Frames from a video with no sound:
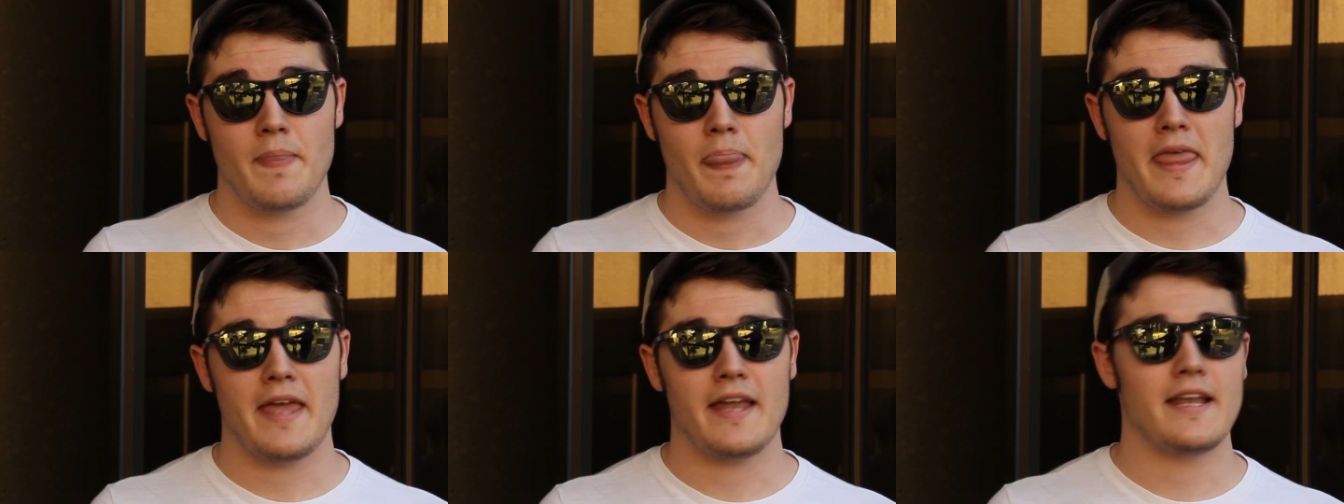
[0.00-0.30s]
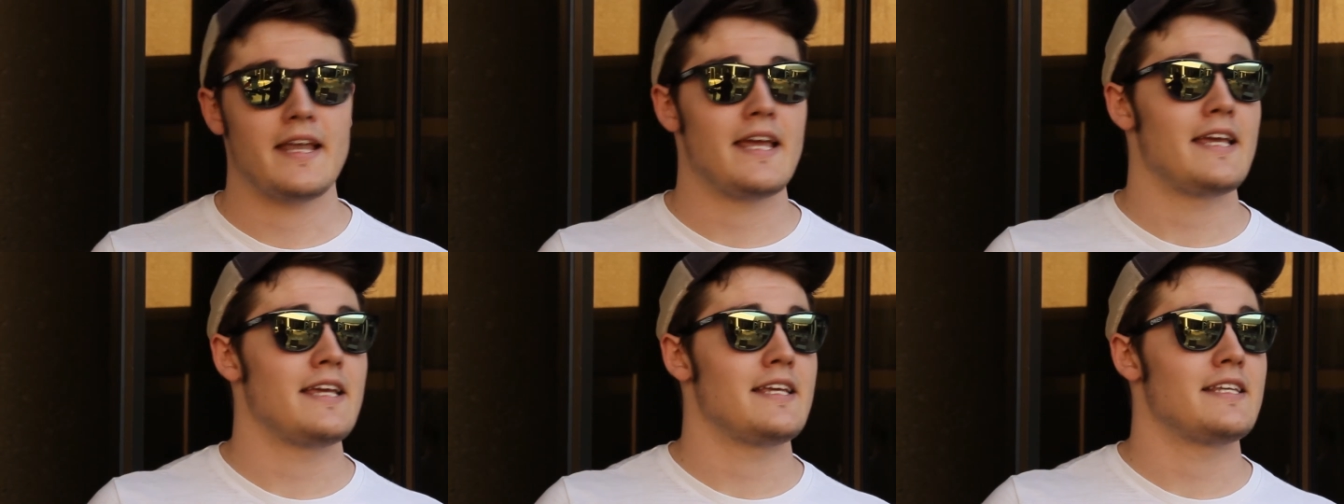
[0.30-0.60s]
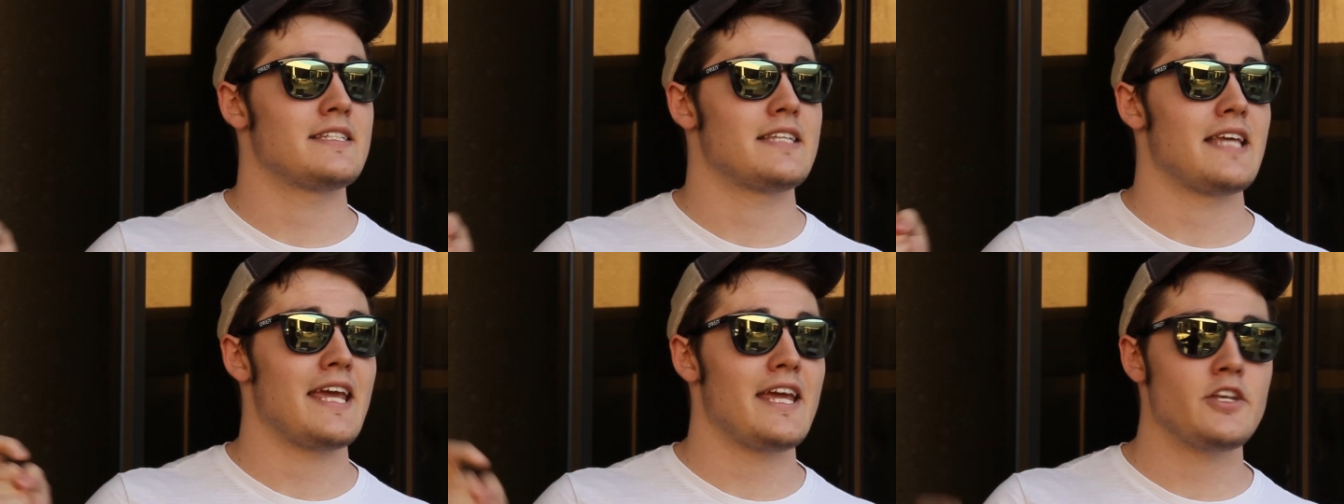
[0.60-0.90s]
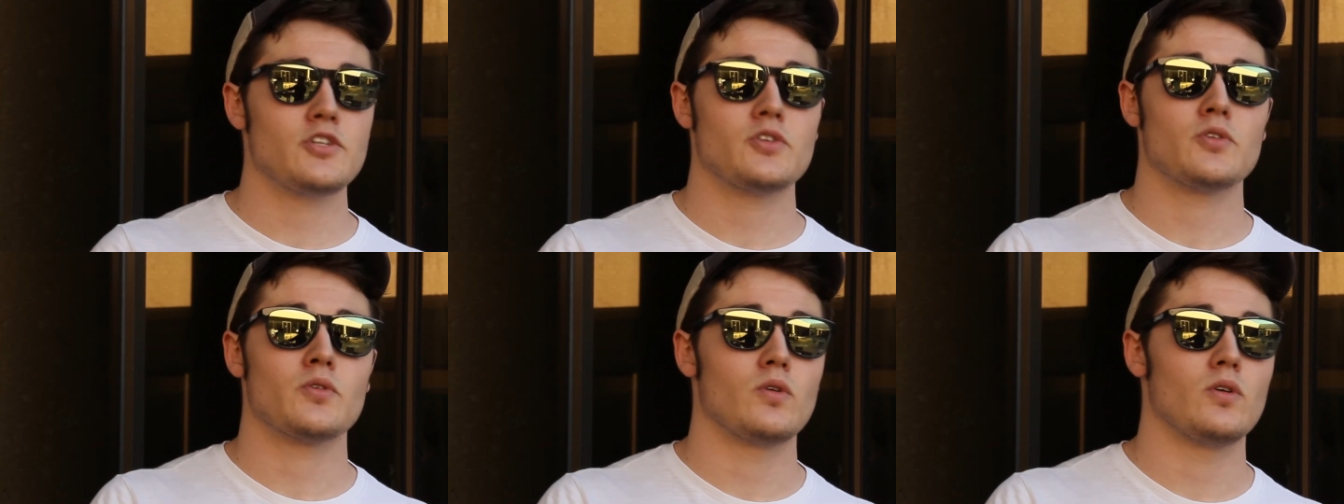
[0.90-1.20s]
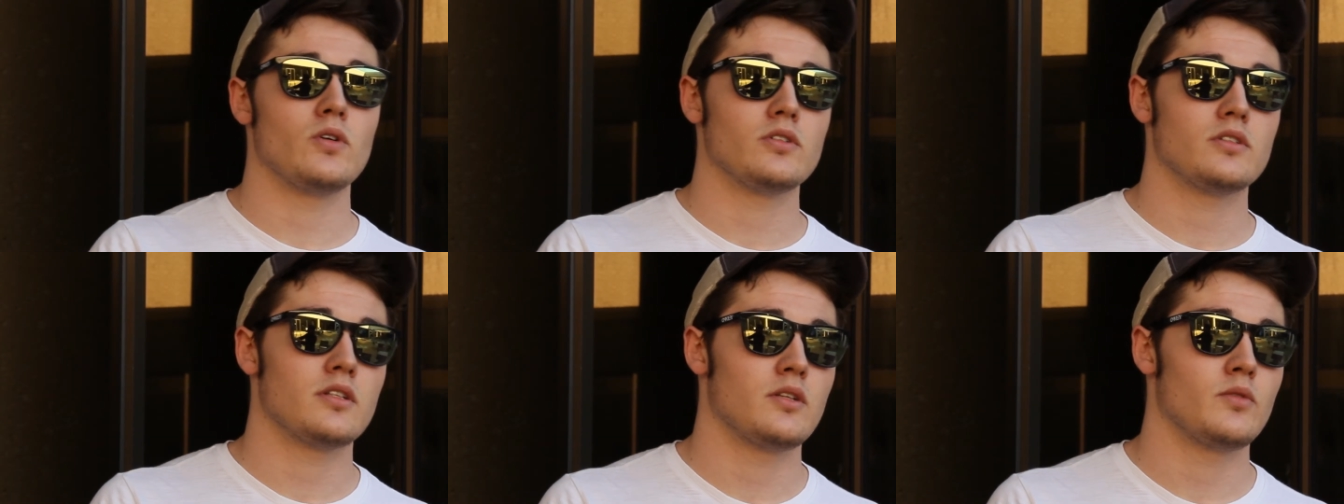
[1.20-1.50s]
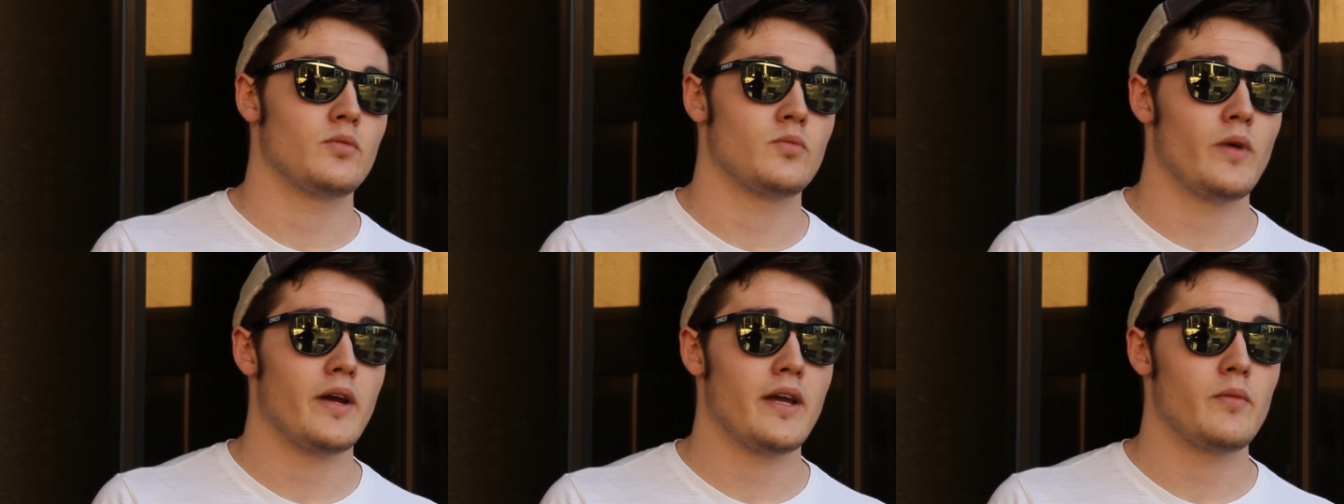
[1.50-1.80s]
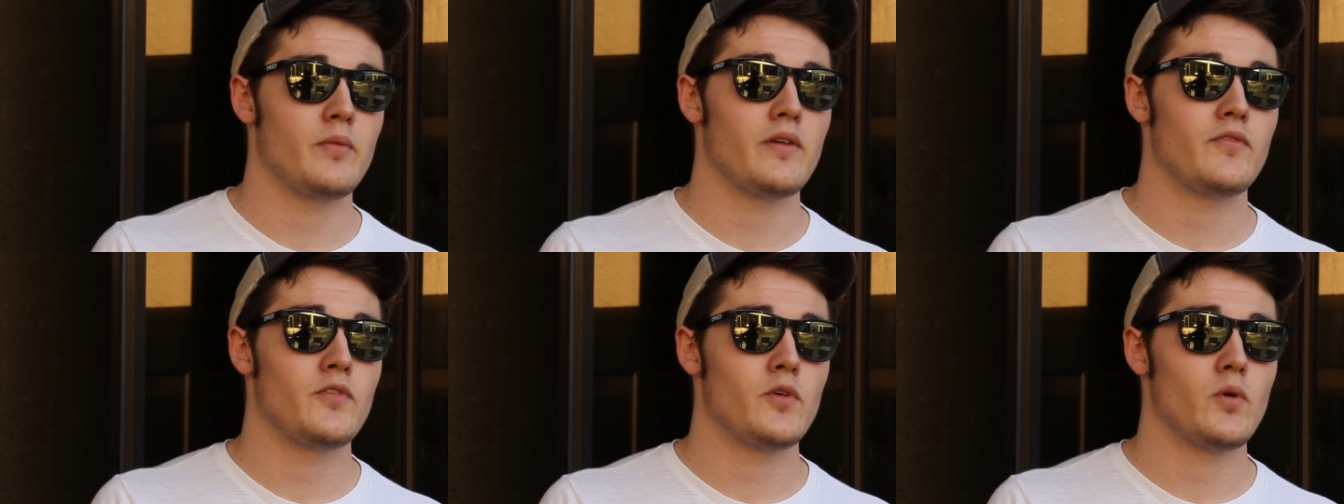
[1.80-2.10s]
It is integral to the way
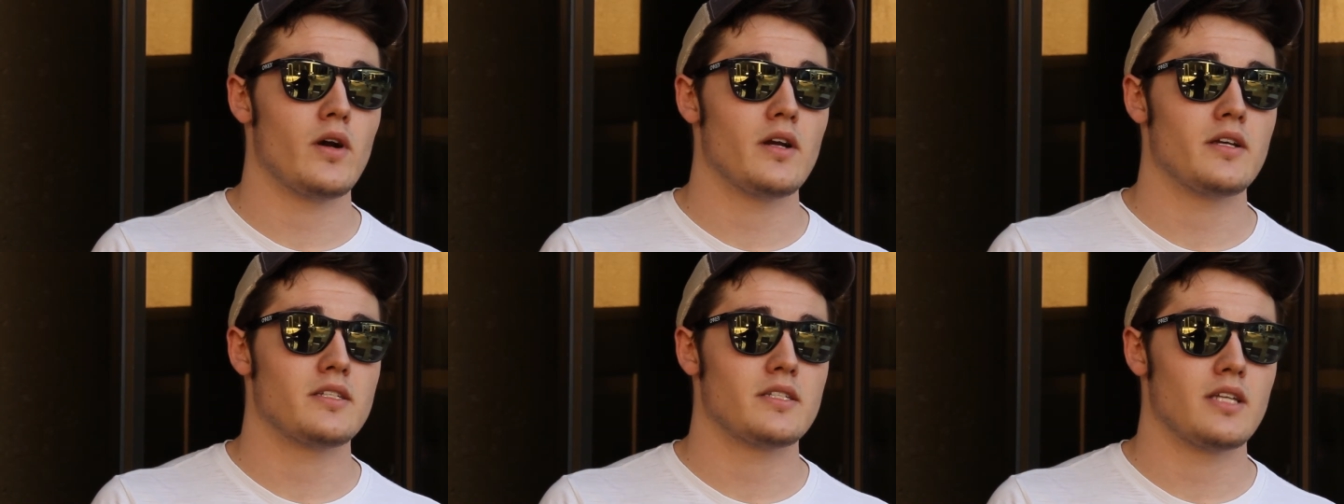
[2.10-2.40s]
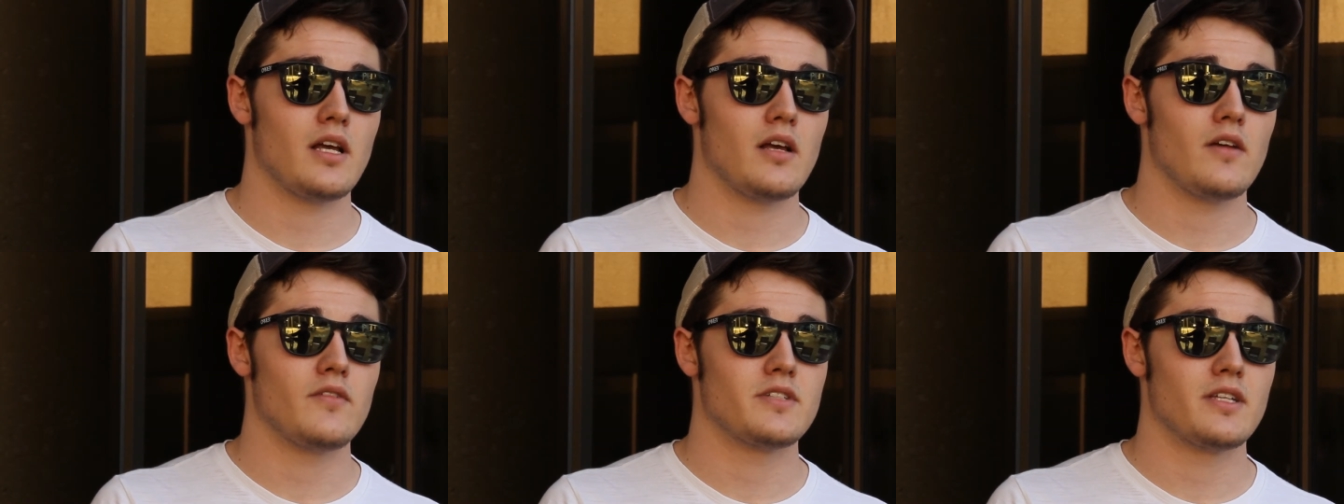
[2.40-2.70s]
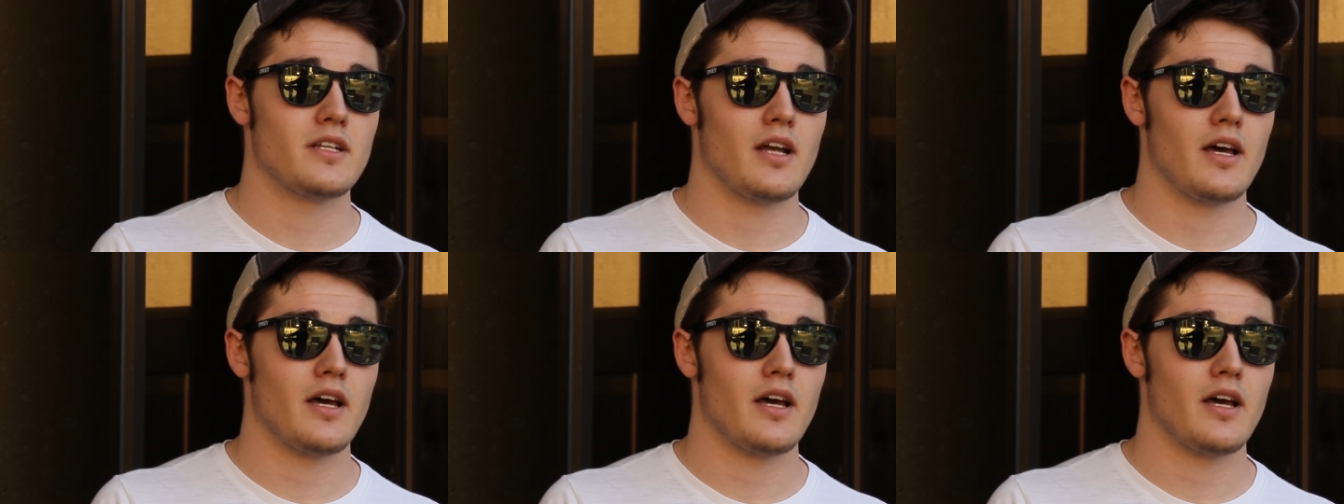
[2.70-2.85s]
we view ourselves and